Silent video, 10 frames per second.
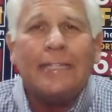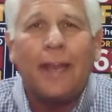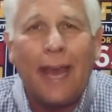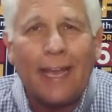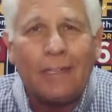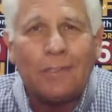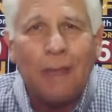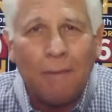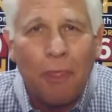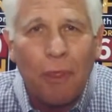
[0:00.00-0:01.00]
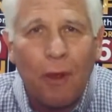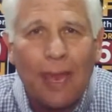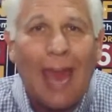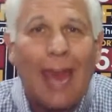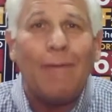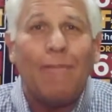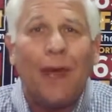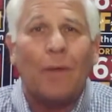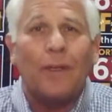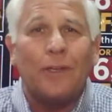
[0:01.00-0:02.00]
Tonight, 7:30,
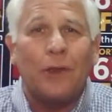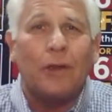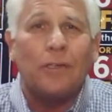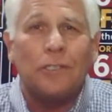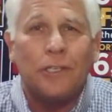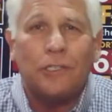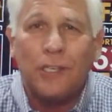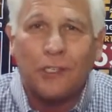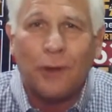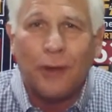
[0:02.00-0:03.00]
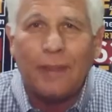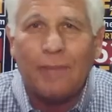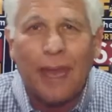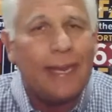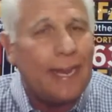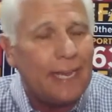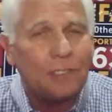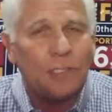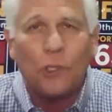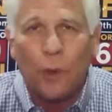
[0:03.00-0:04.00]
NFL returns to 630 The Fan.
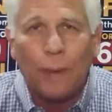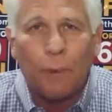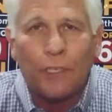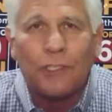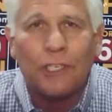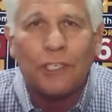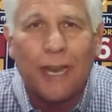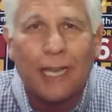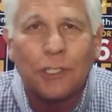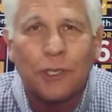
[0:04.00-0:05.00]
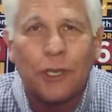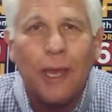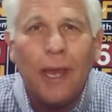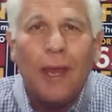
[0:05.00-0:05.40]
Yes, it's only preseason action.